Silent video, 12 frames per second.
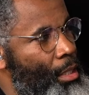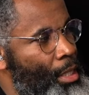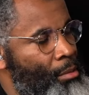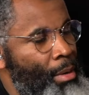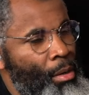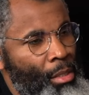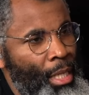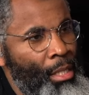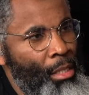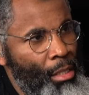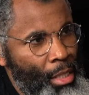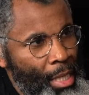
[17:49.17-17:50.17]
And somebody was saying
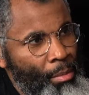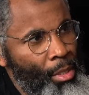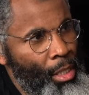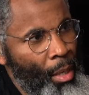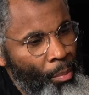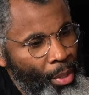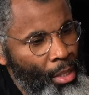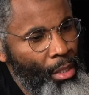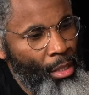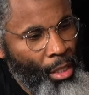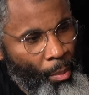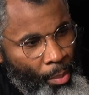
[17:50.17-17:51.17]
just keep jumping and
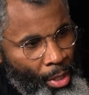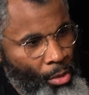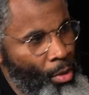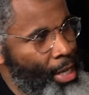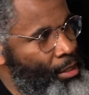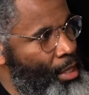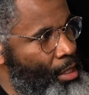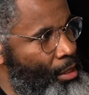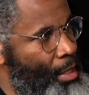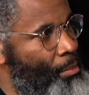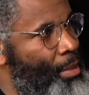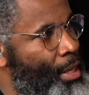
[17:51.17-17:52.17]
doing exercises that
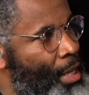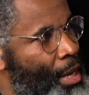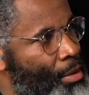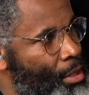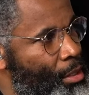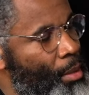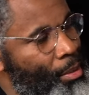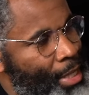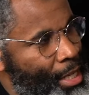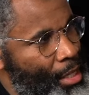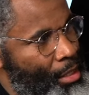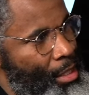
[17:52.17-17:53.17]
allow you to jump.
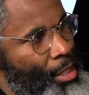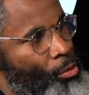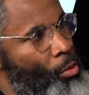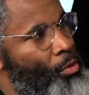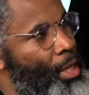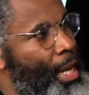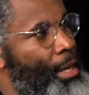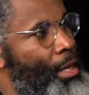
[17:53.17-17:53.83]
Is there any truth to that?